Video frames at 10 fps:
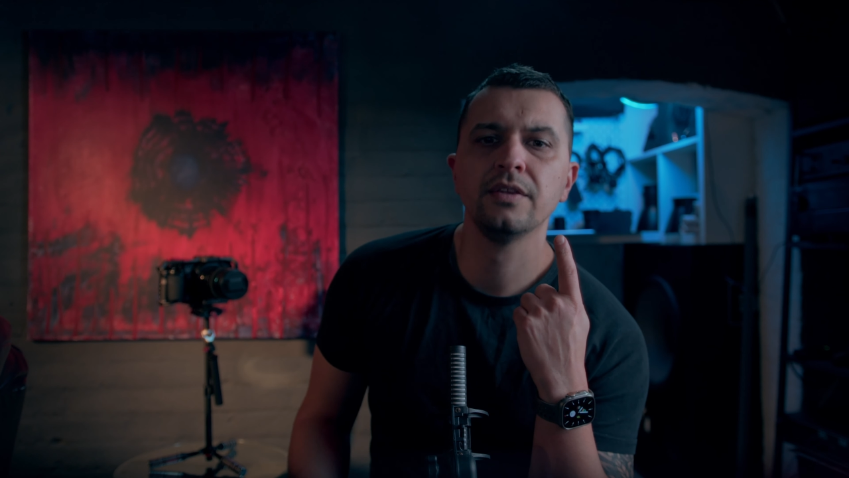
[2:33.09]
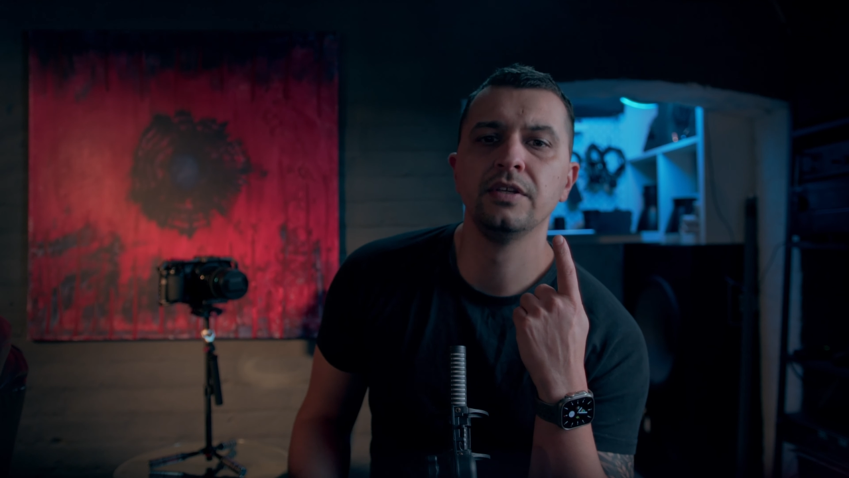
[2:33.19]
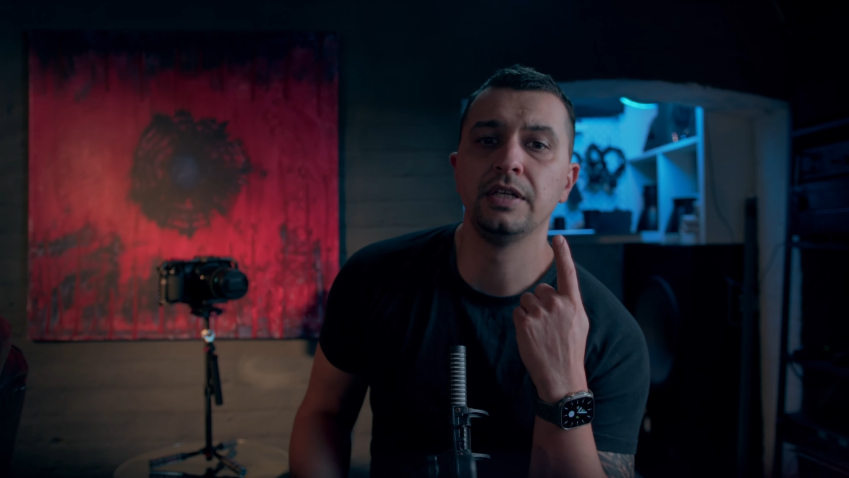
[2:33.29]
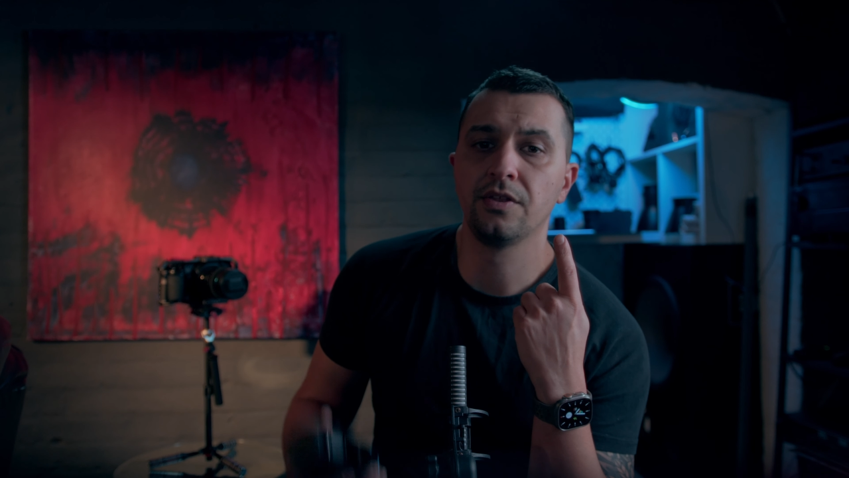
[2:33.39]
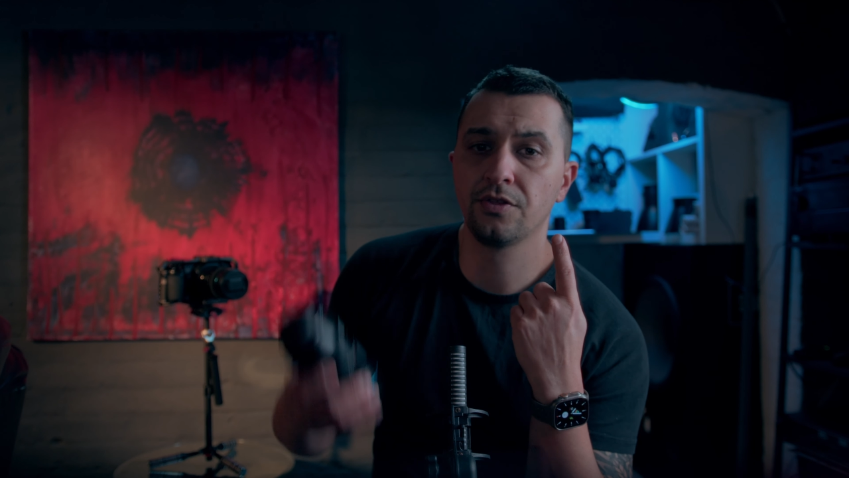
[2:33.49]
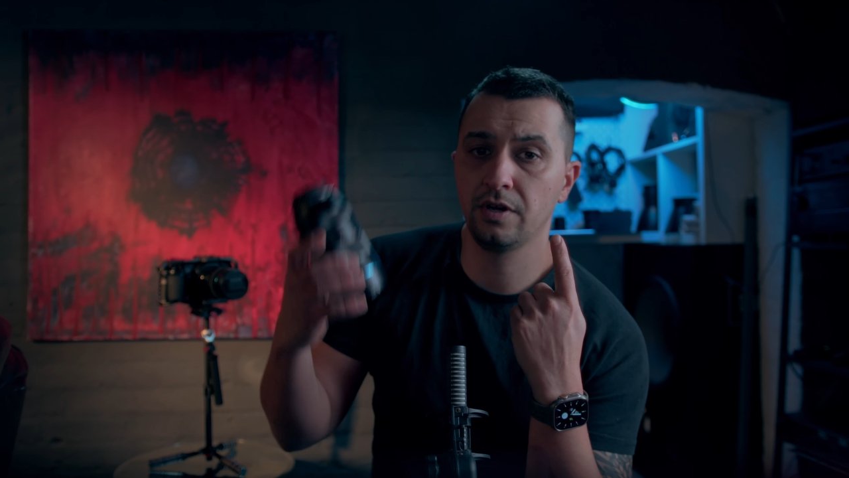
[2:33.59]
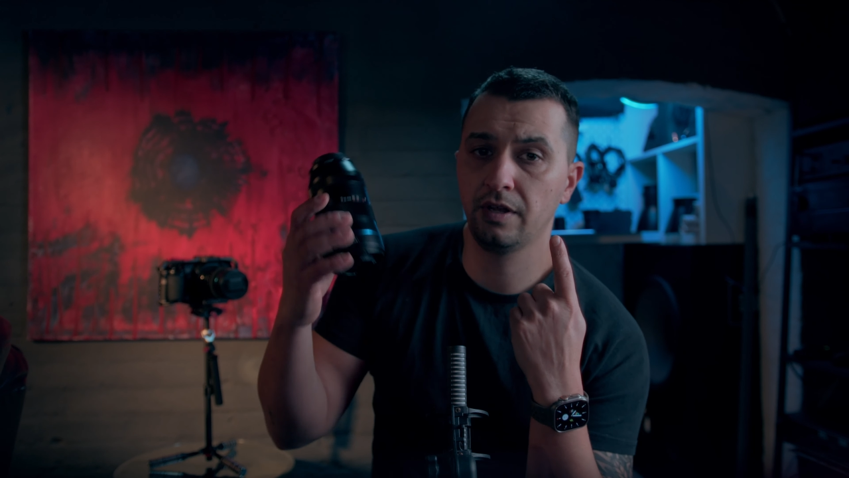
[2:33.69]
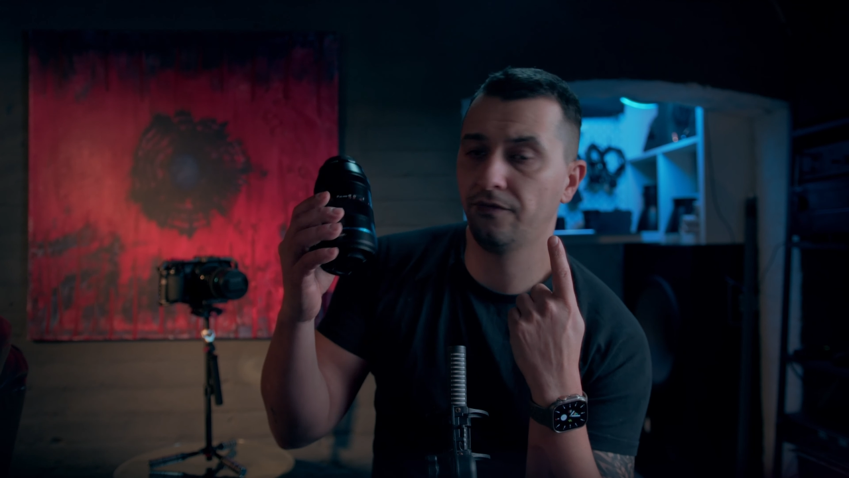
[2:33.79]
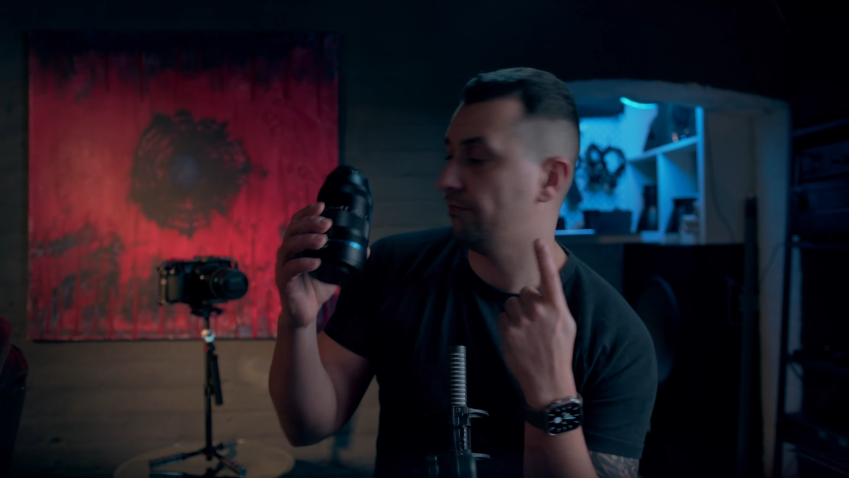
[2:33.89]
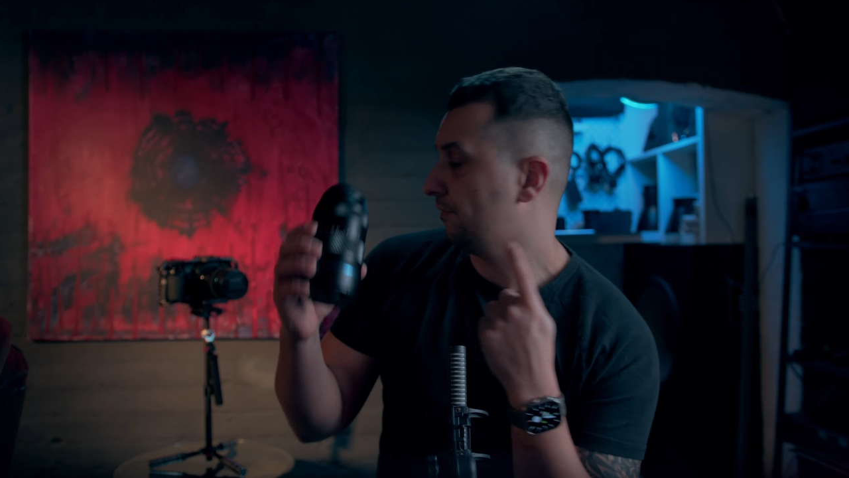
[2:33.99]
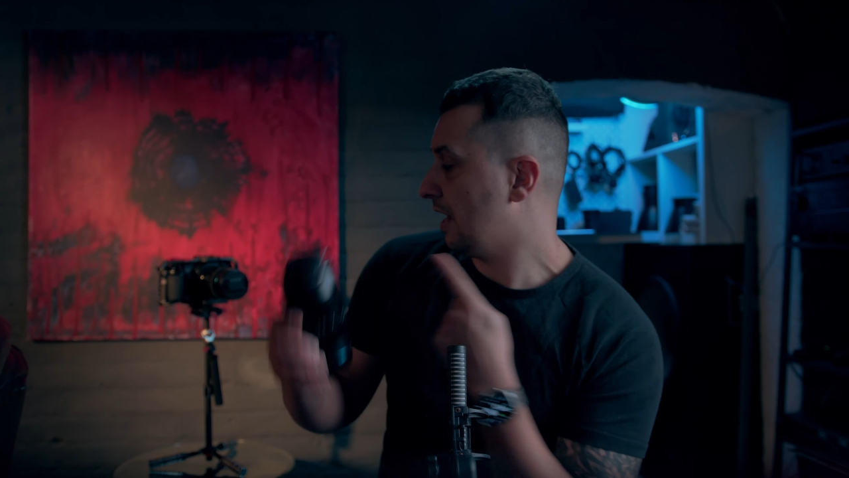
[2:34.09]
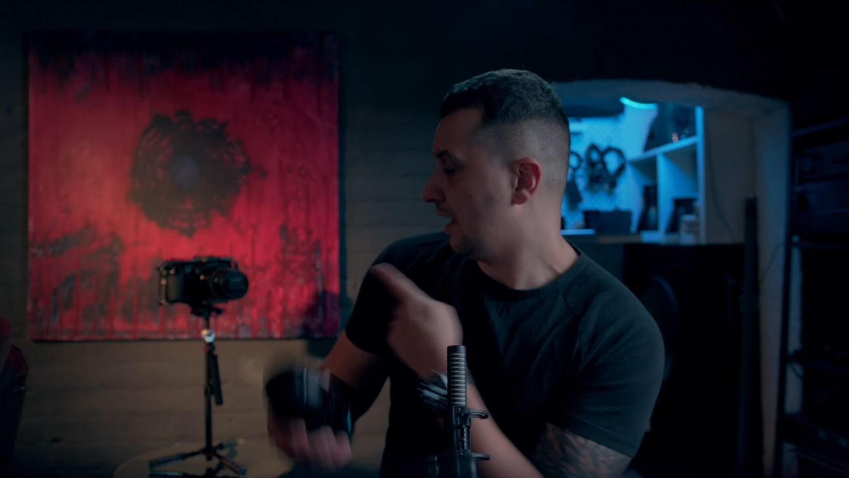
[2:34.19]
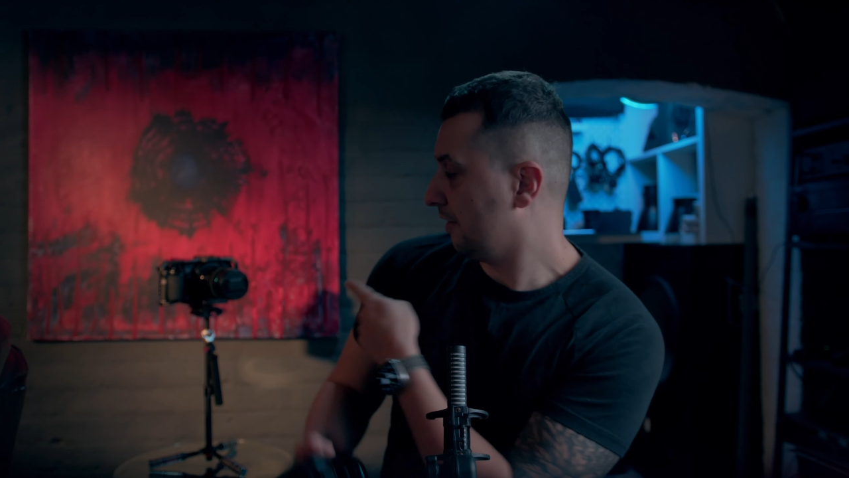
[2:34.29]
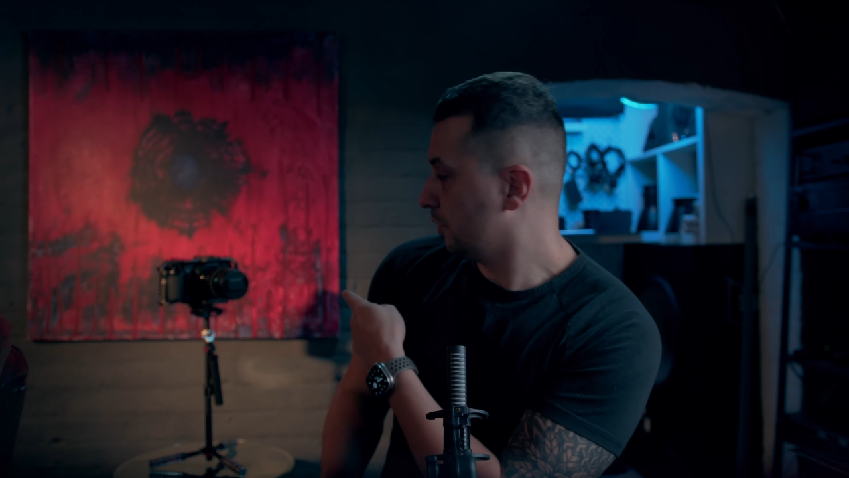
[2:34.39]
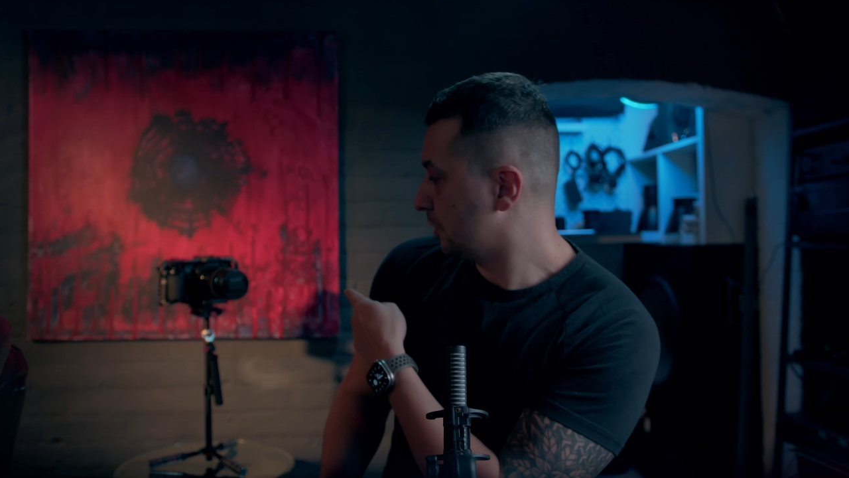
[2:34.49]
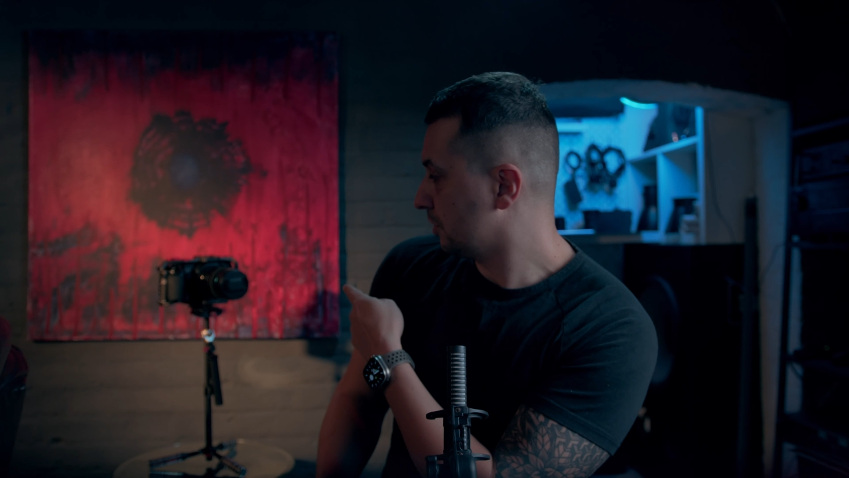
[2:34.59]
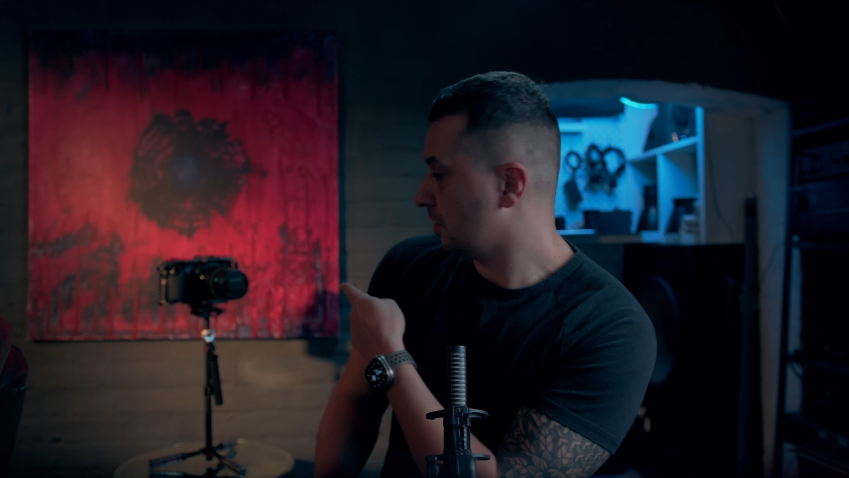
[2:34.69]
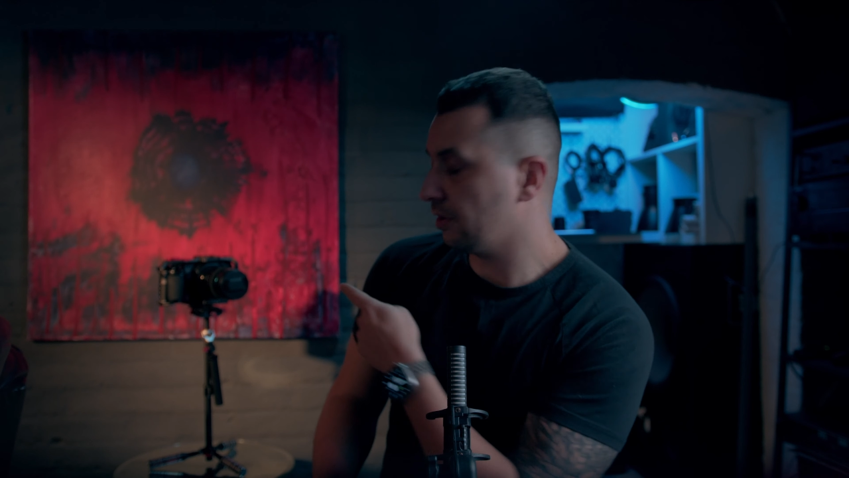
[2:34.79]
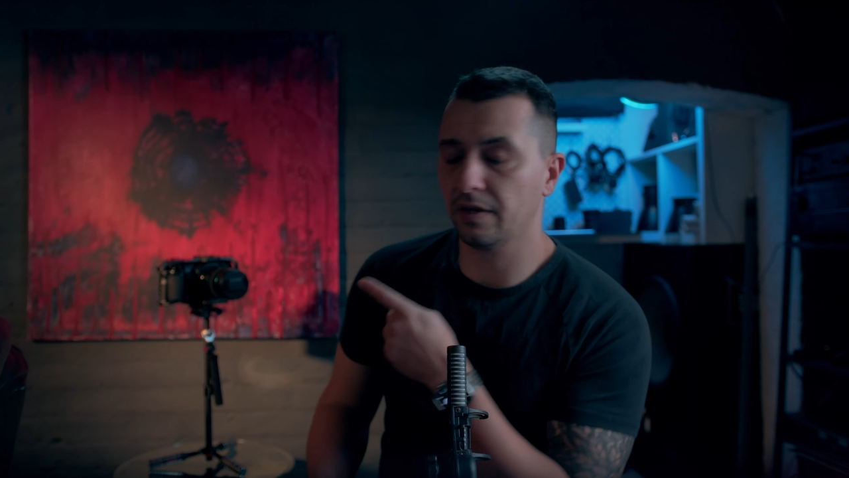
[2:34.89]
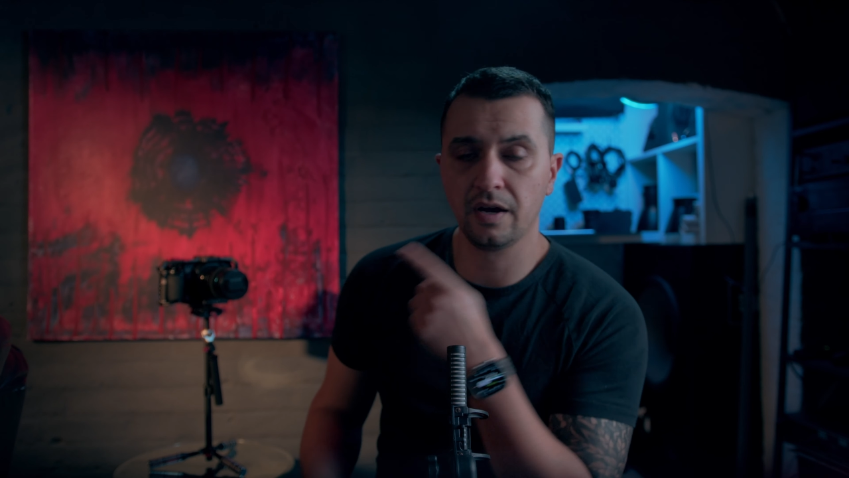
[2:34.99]
the 35, which is
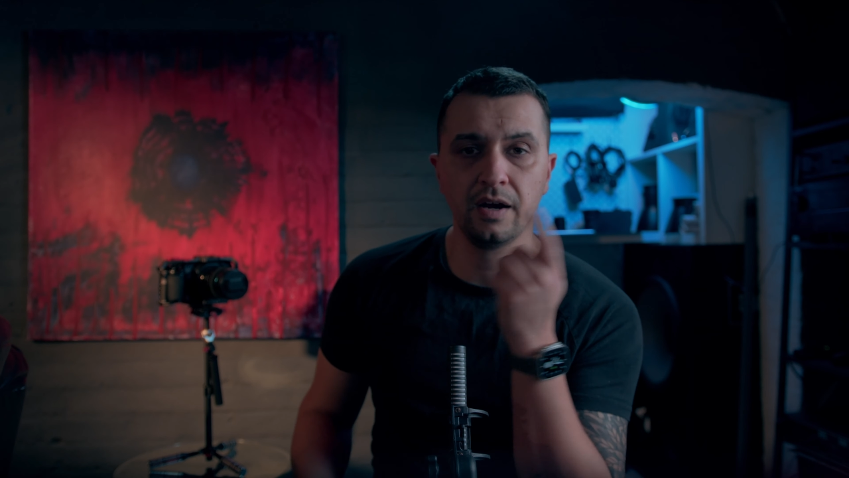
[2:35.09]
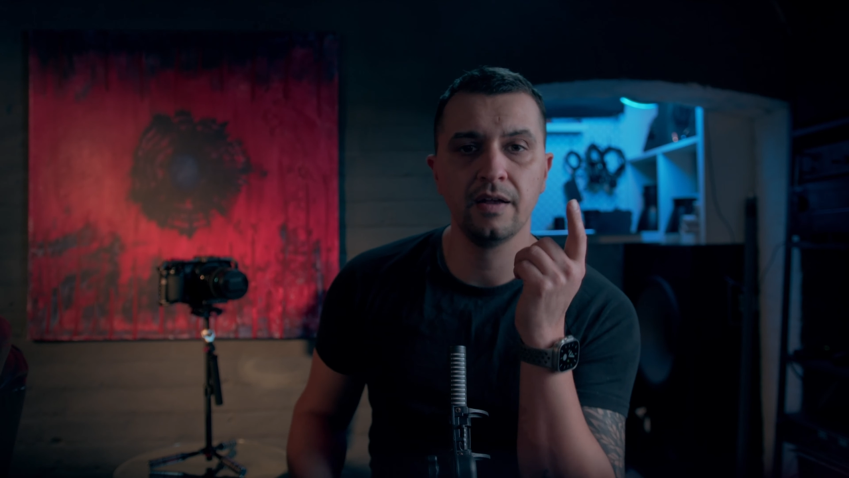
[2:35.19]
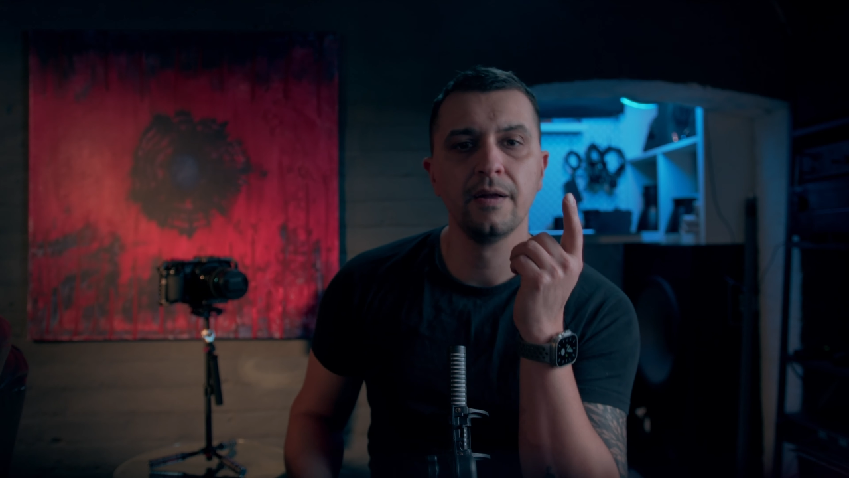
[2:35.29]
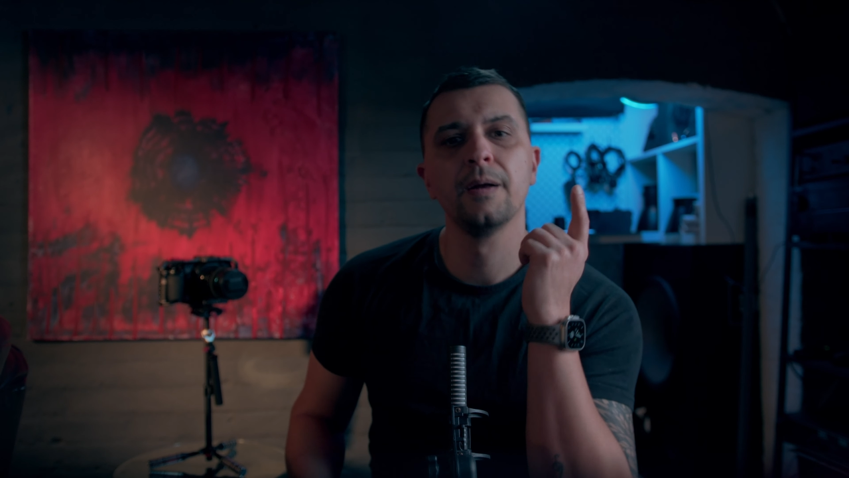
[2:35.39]
on there,